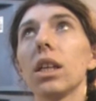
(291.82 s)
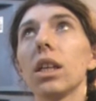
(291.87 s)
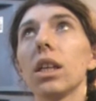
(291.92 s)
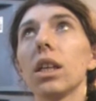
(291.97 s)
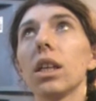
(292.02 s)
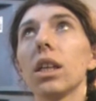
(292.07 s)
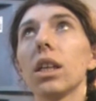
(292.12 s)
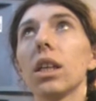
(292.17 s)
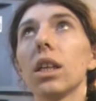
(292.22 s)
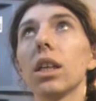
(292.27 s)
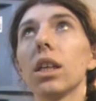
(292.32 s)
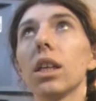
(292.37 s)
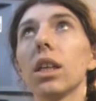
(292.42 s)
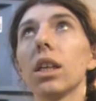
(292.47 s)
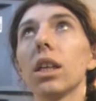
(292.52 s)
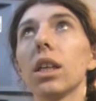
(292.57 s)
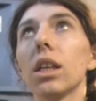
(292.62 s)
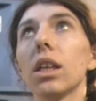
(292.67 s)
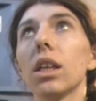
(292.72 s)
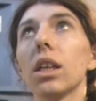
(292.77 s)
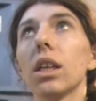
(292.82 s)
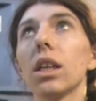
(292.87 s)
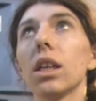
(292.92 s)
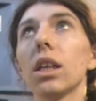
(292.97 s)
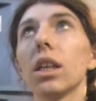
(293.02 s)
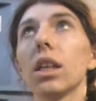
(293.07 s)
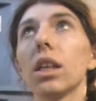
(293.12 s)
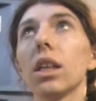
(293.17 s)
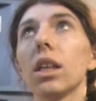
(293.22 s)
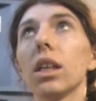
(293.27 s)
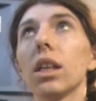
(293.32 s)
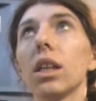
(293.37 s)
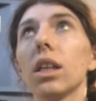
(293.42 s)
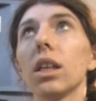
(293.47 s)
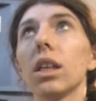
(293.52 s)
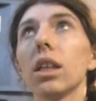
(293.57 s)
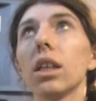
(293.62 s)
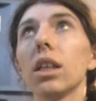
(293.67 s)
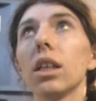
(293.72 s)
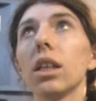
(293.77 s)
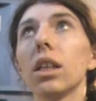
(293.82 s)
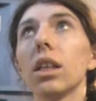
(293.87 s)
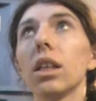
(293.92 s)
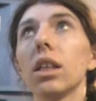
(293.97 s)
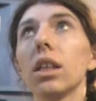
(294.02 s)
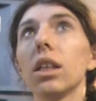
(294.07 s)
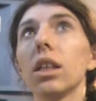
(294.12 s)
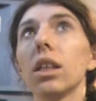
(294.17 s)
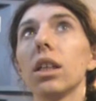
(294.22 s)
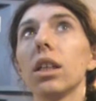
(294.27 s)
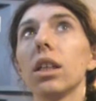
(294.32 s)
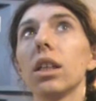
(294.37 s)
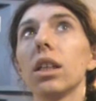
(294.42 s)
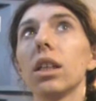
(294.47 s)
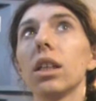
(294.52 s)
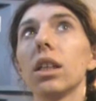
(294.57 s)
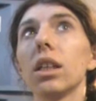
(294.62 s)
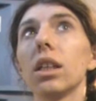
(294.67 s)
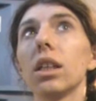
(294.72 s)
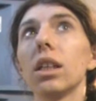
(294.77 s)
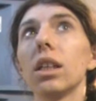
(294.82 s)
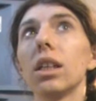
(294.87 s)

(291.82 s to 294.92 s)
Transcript: Nobody speaks.